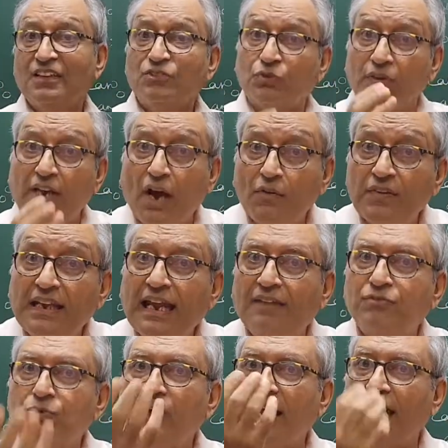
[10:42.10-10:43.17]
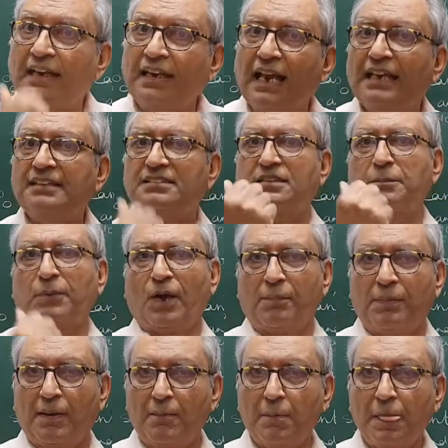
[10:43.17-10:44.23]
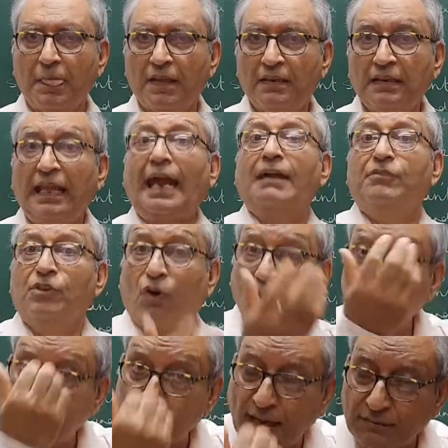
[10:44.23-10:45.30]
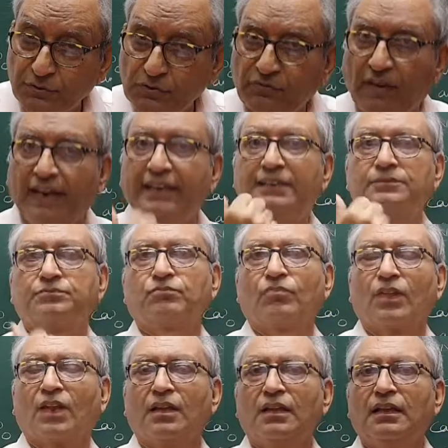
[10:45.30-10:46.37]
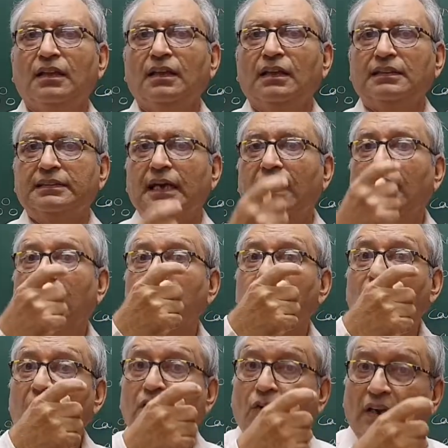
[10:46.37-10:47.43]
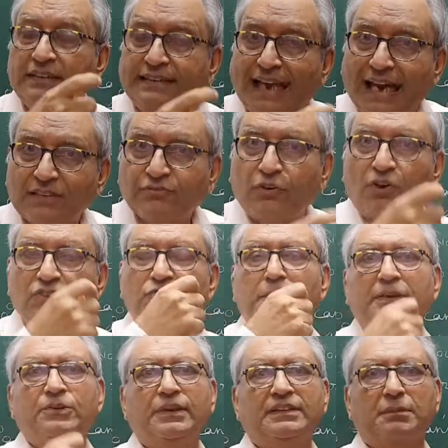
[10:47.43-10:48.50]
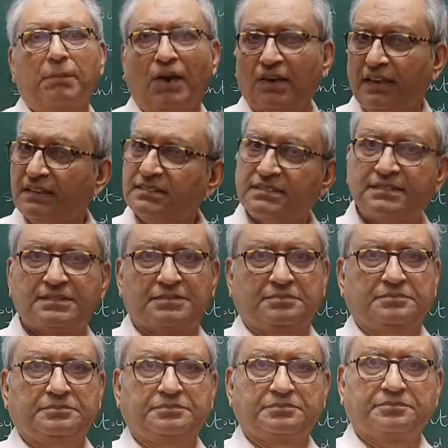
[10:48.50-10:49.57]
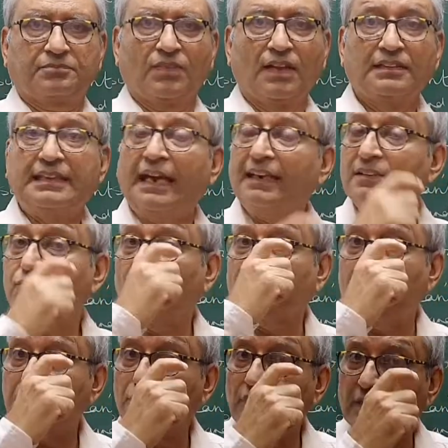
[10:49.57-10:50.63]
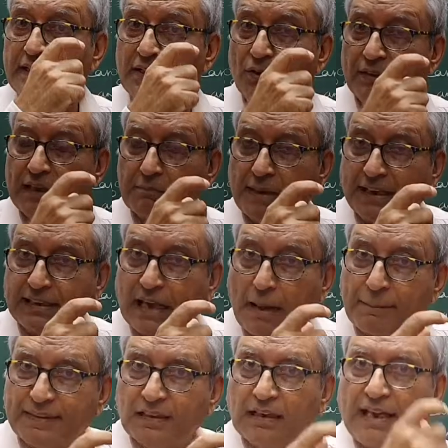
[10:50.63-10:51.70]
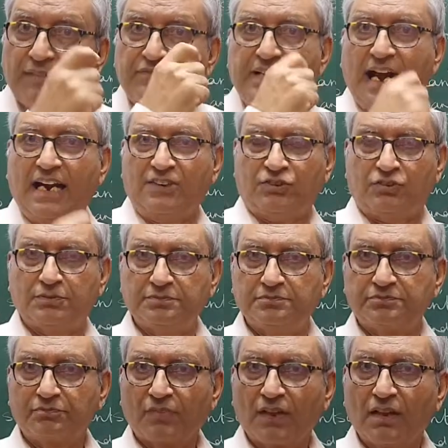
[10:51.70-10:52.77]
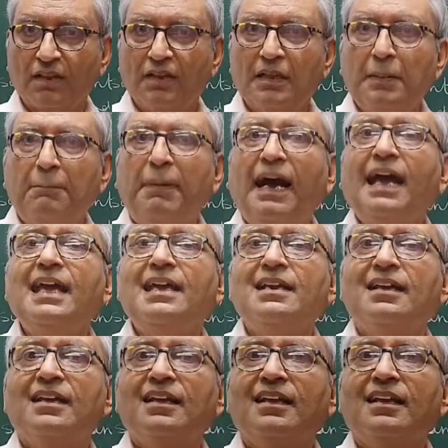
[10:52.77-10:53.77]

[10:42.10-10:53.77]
So now we'll have to analyze the problem, and we also have to find the contact force between the bodies. That is what I'm denoting by capital F dash by